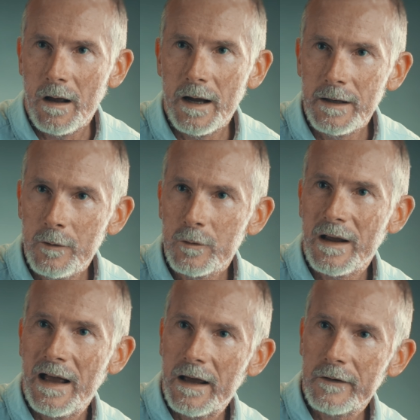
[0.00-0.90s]
I look
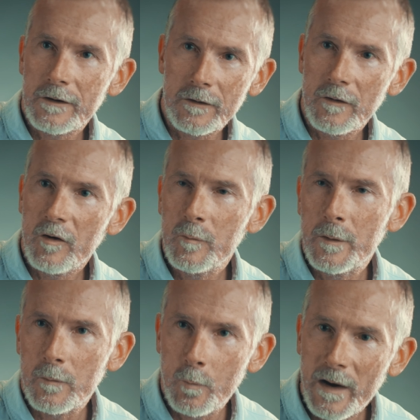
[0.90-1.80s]
at
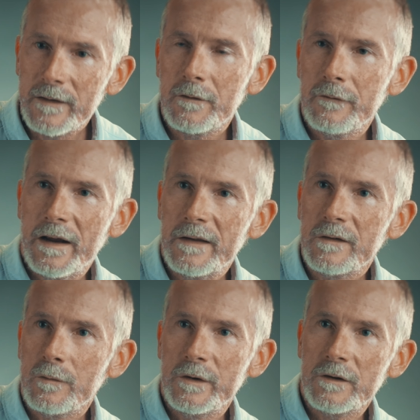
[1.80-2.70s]
global weather
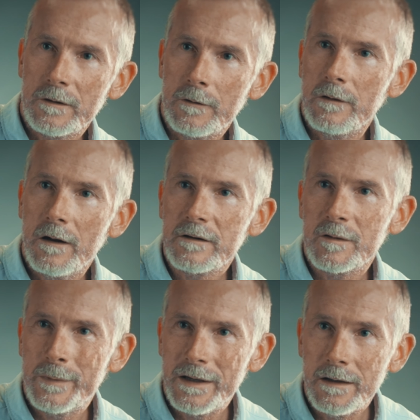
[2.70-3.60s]
events which can no longer
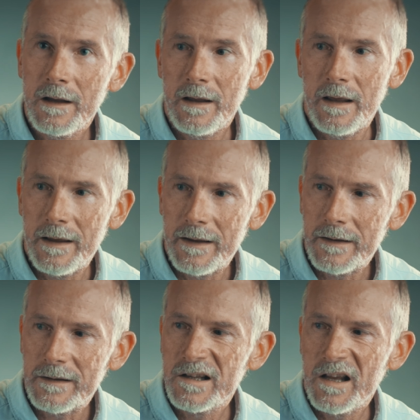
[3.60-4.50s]
be
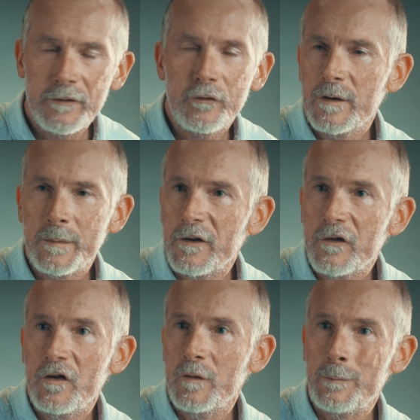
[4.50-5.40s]
attributed to